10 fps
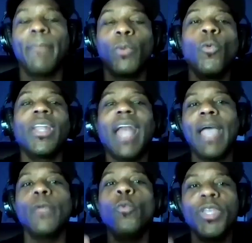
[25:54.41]
But what
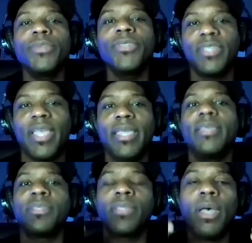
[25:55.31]
I will say
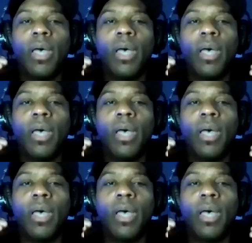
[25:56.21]
is,